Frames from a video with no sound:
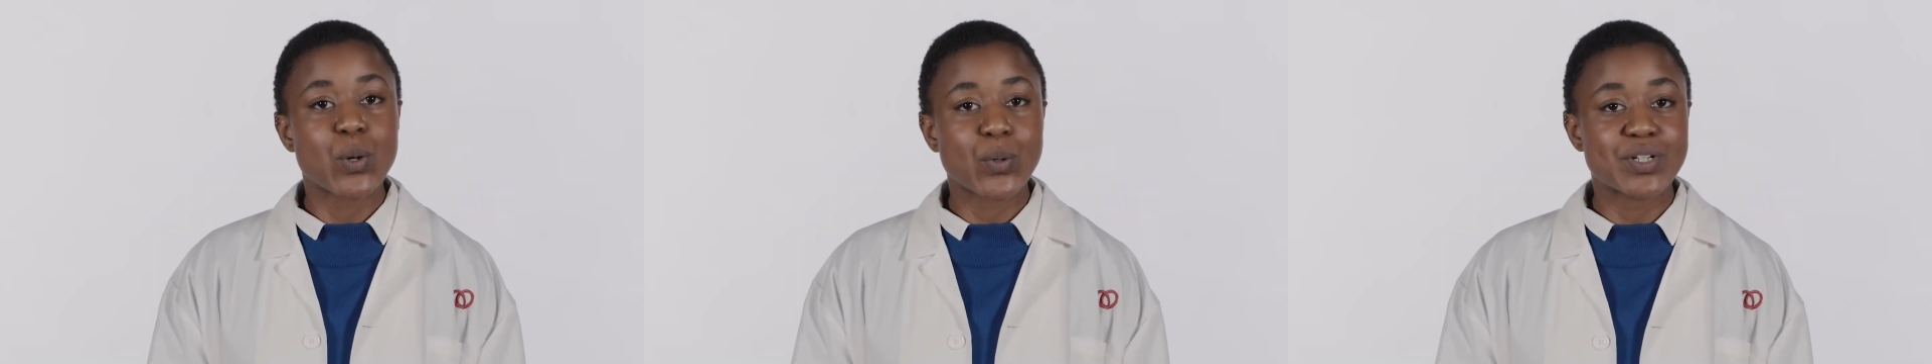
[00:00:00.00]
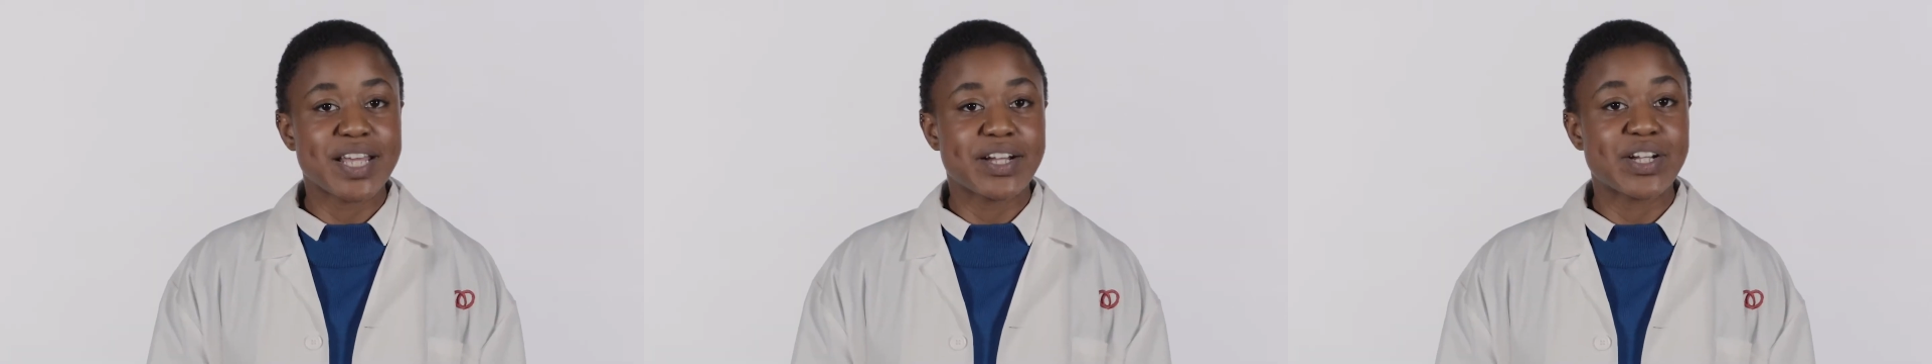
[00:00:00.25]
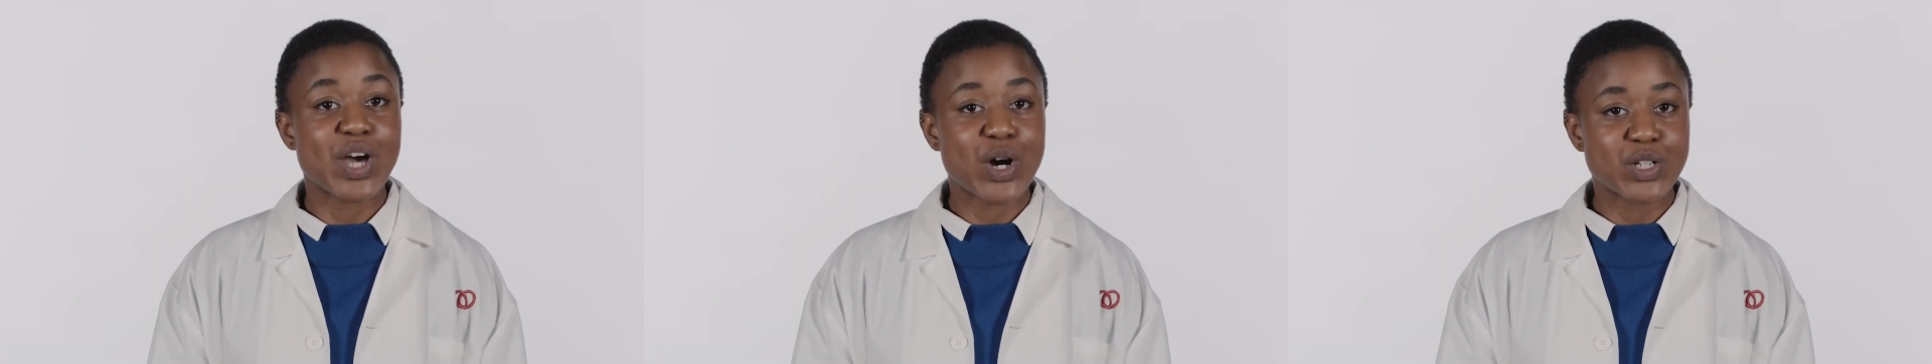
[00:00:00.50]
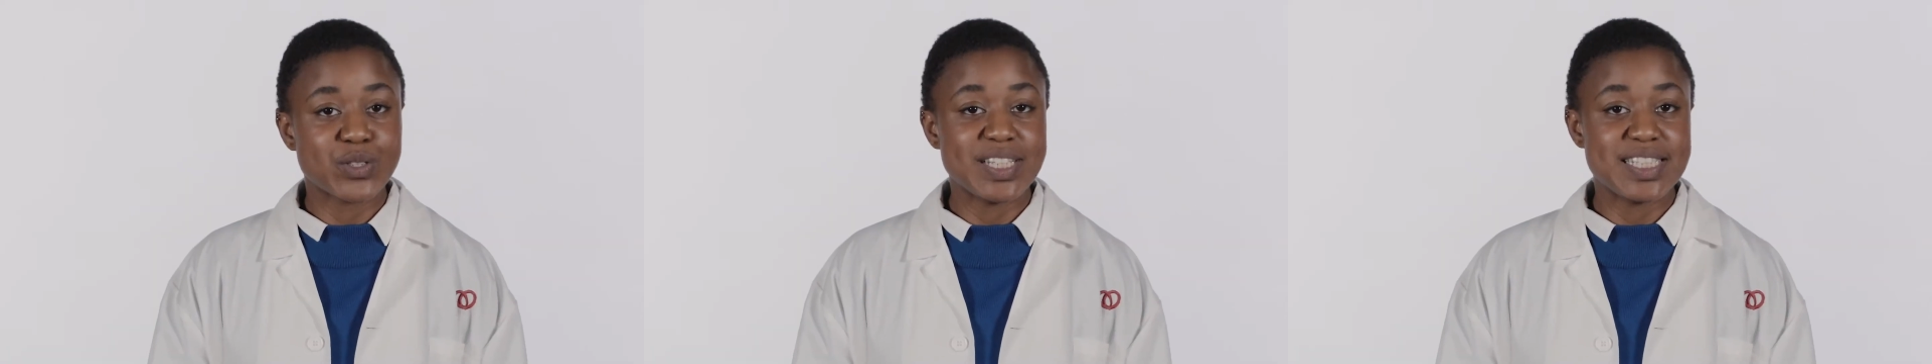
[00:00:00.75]
coronary
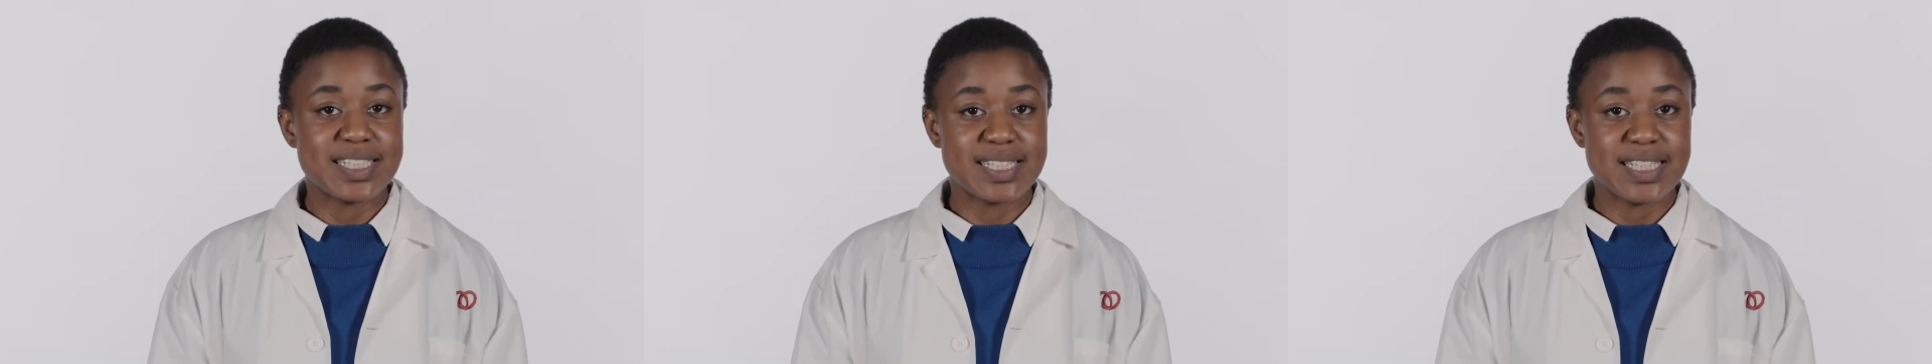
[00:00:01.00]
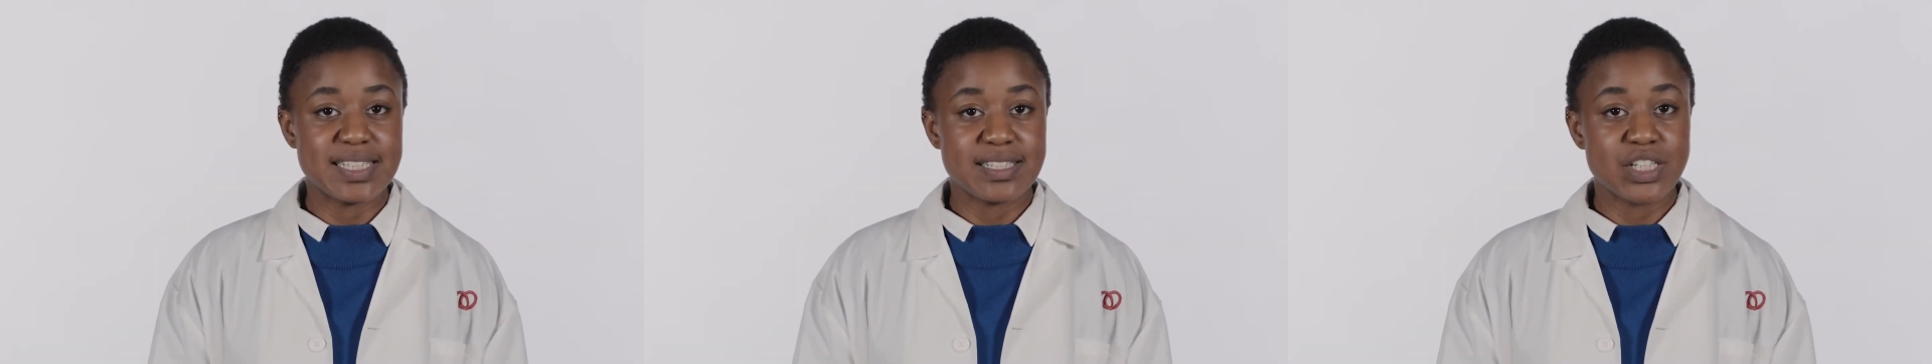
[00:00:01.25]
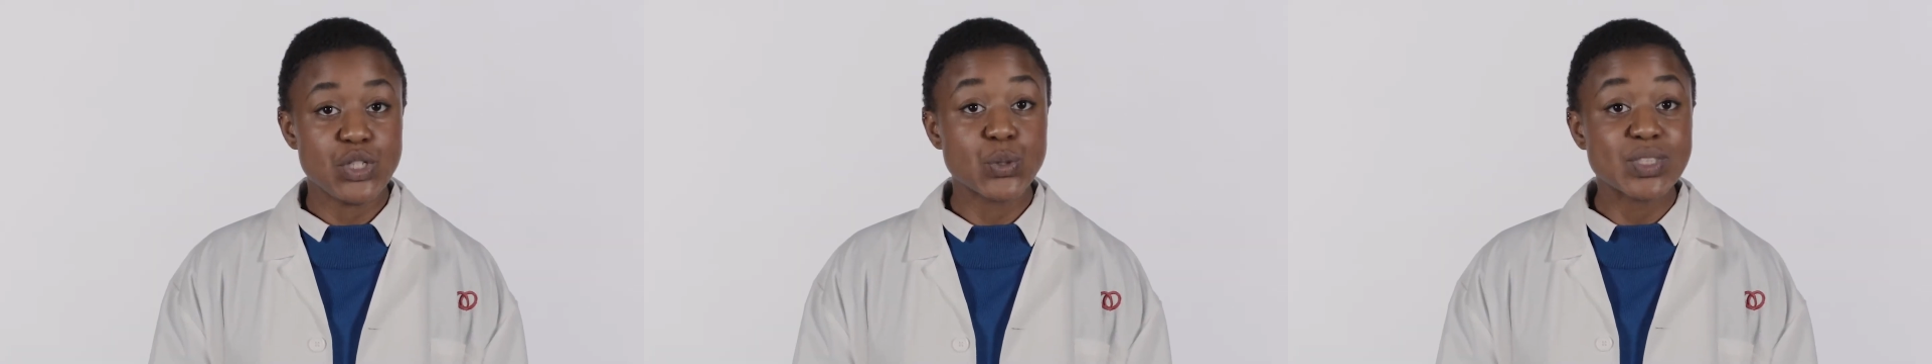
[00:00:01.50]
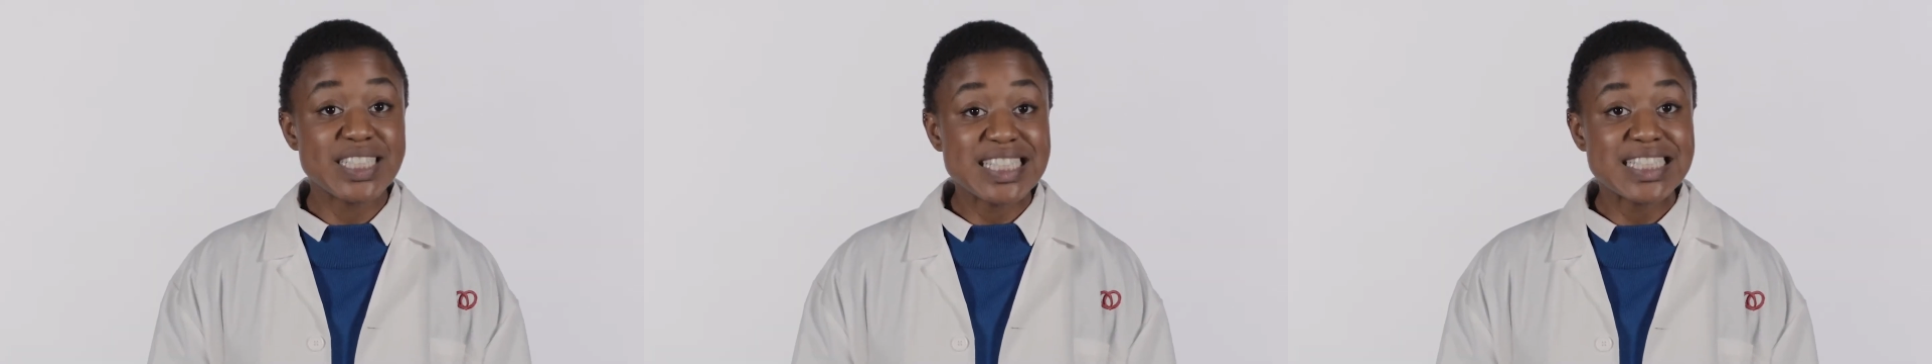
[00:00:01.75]
artery disease,
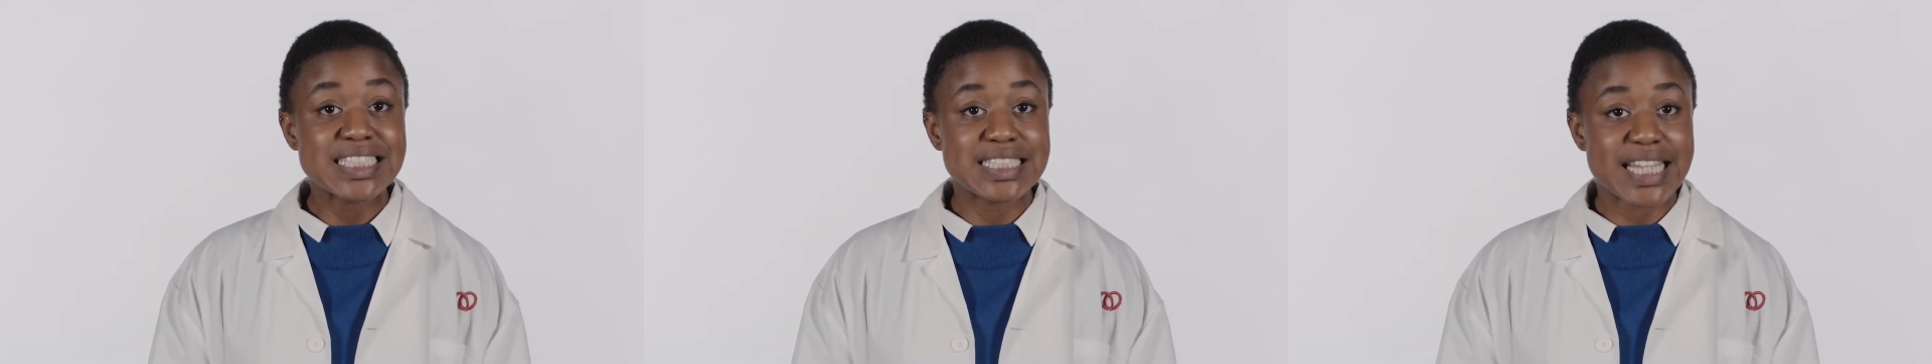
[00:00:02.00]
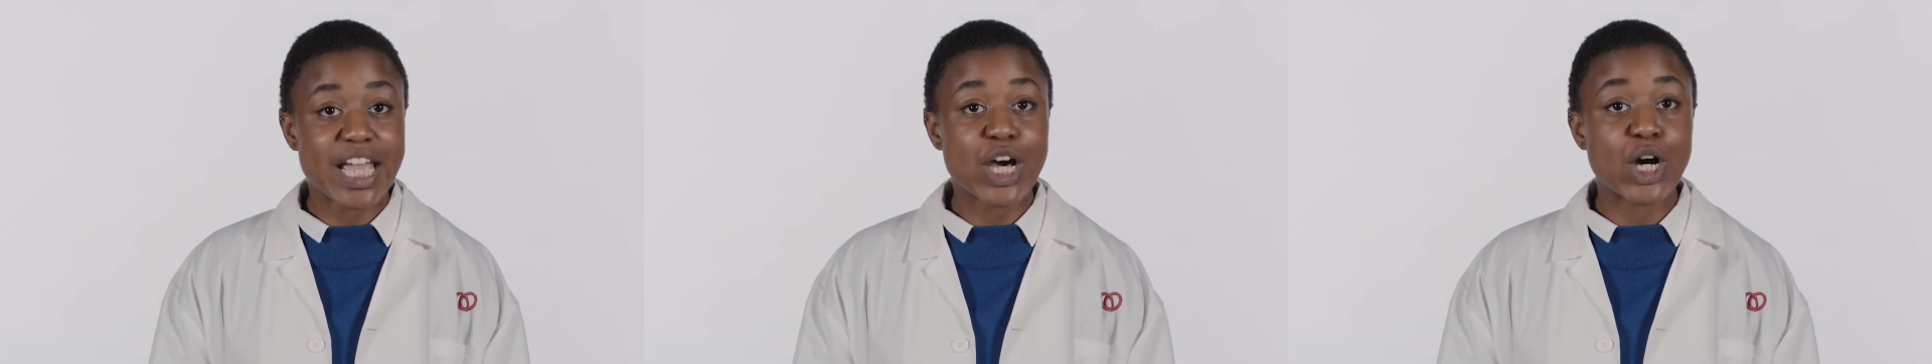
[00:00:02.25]
you'll need to stay